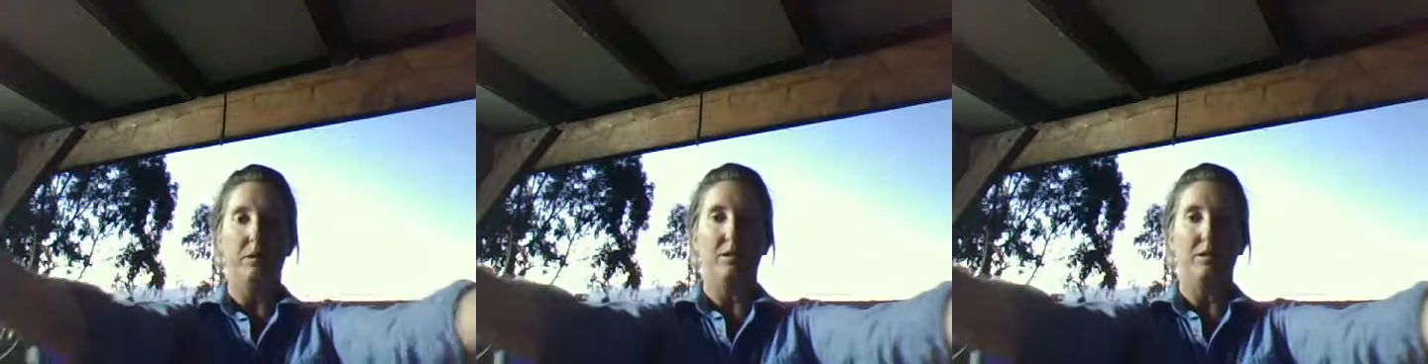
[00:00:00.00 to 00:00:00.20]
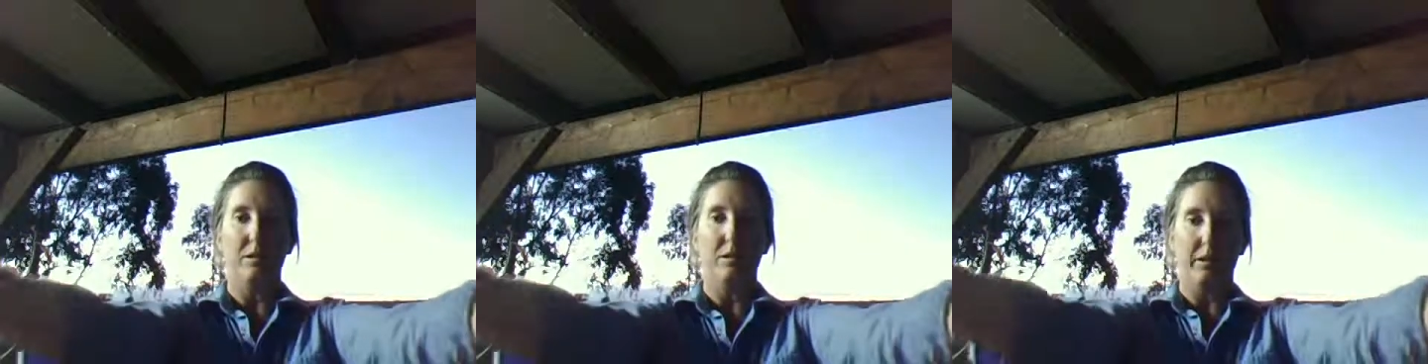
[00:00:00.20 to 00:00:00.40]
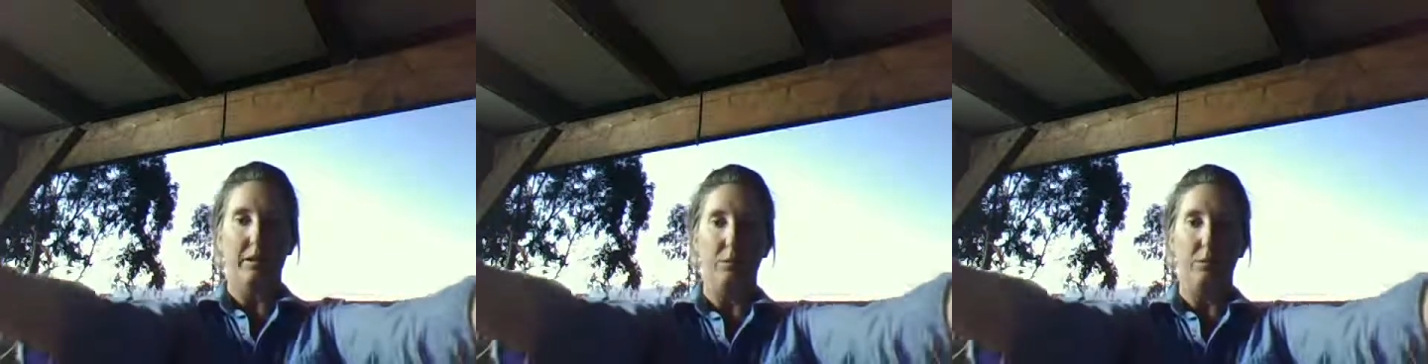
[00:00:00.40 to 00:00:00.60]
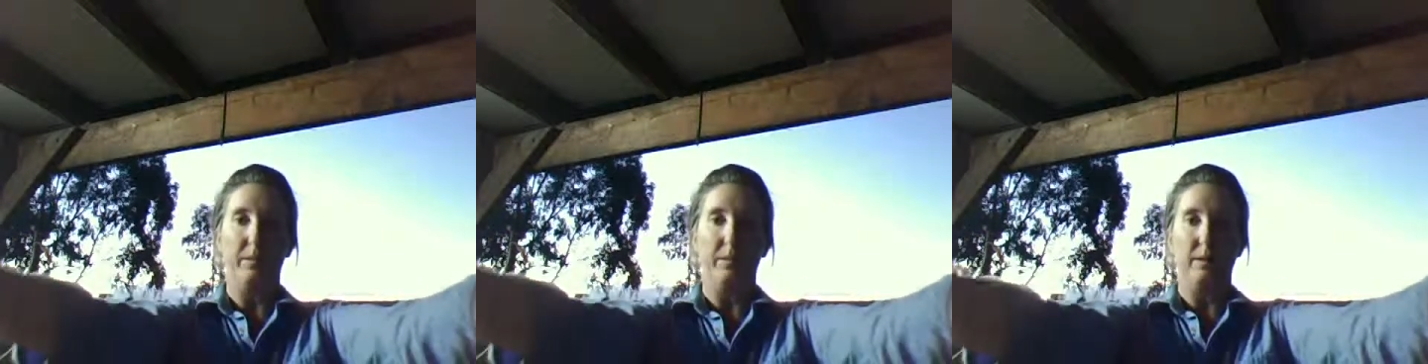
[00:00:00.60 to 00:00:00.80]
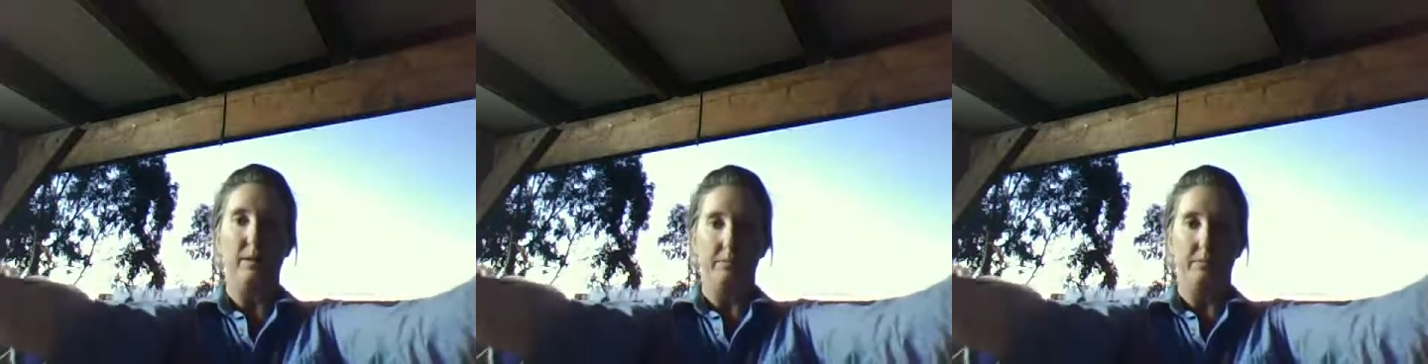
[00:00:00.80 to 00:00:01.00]
little
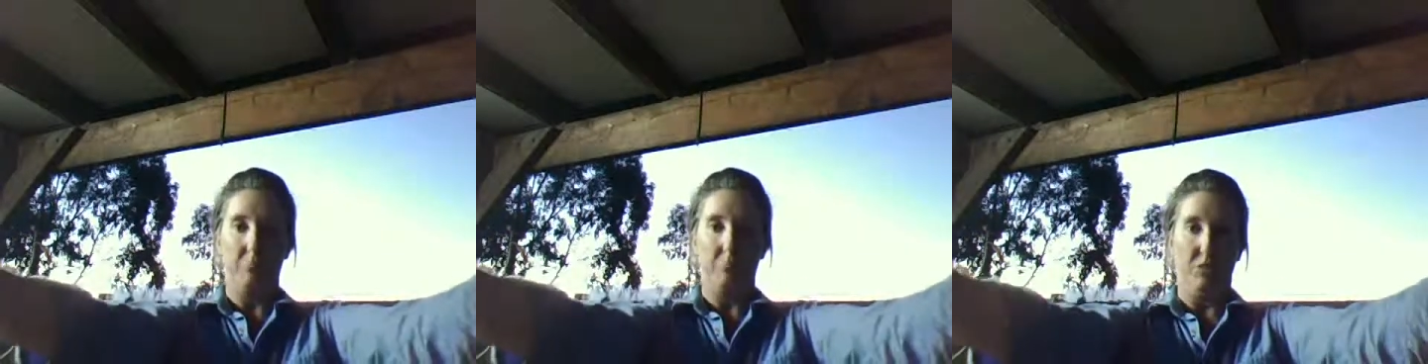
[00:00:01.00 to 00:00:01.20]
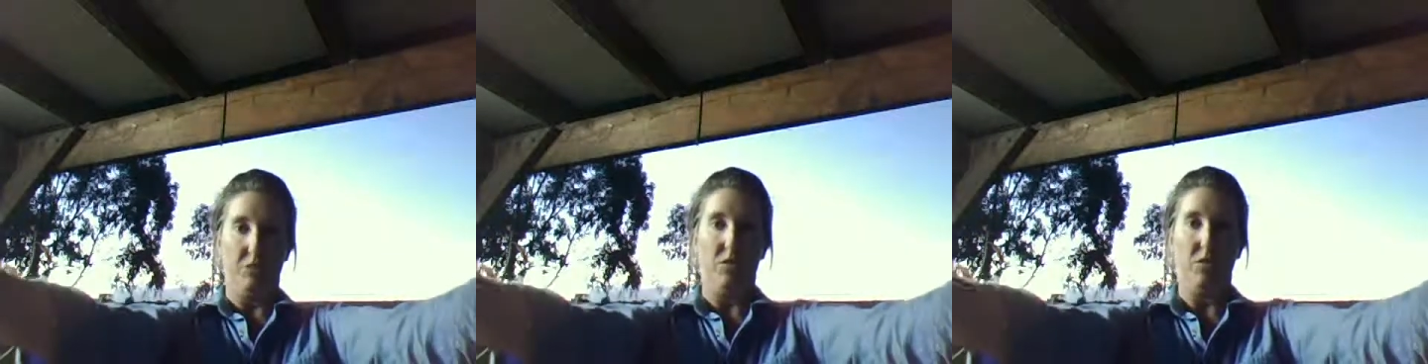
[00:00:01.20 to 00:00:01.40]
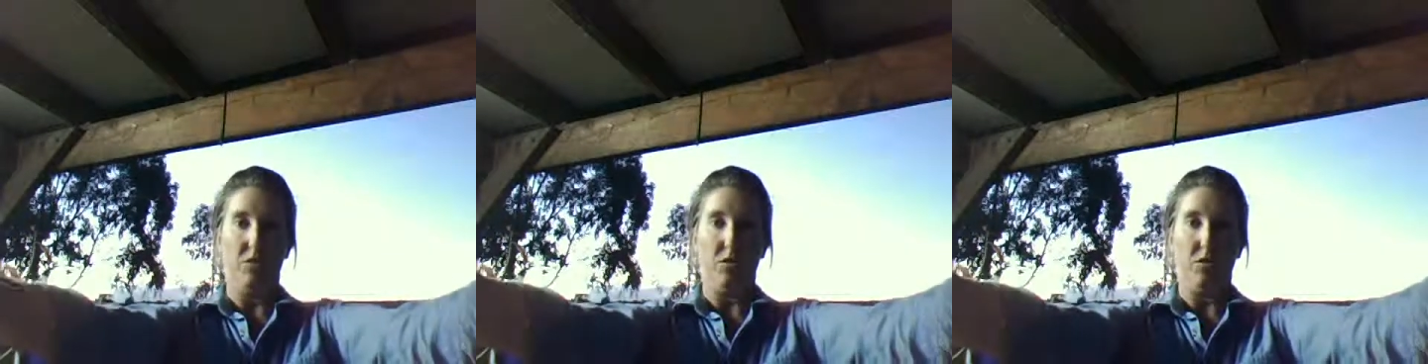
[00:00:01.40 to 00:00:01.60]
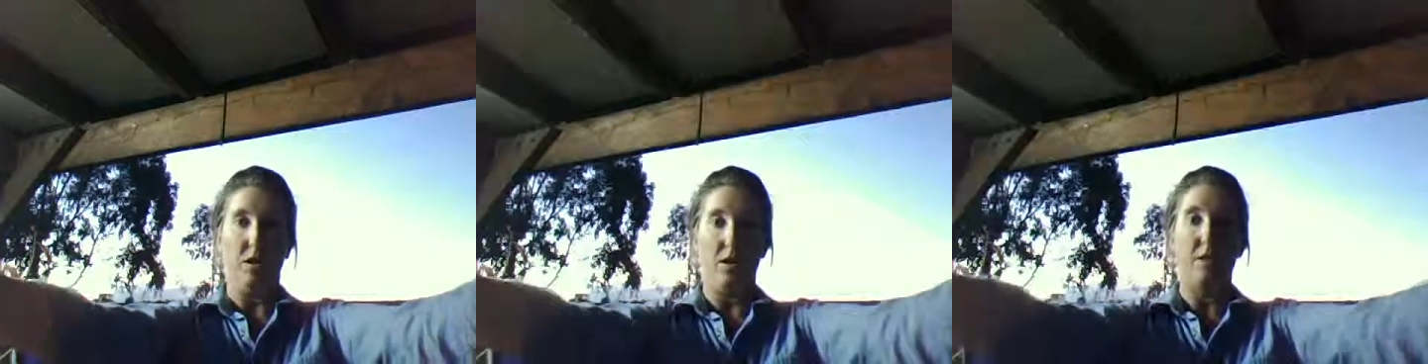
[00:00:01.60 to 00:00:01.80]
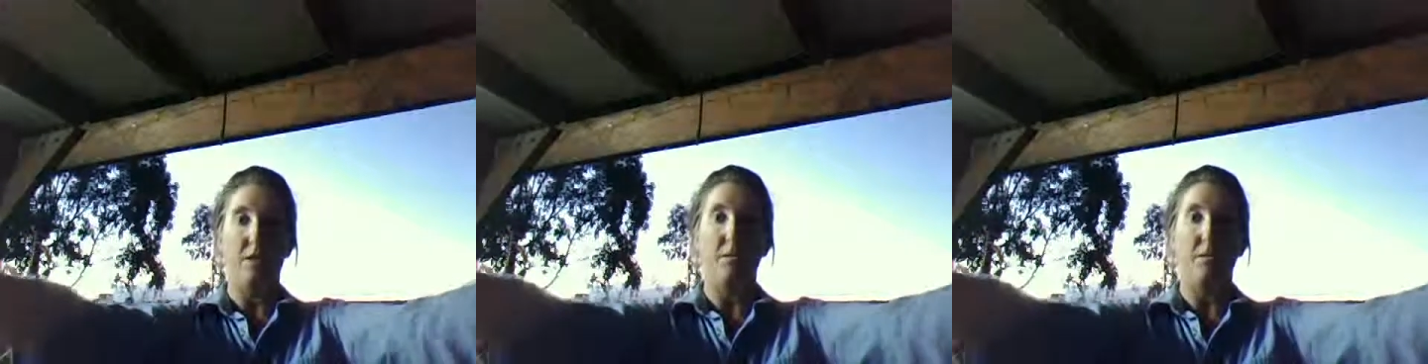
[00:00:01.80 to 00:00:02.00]
bit to the side,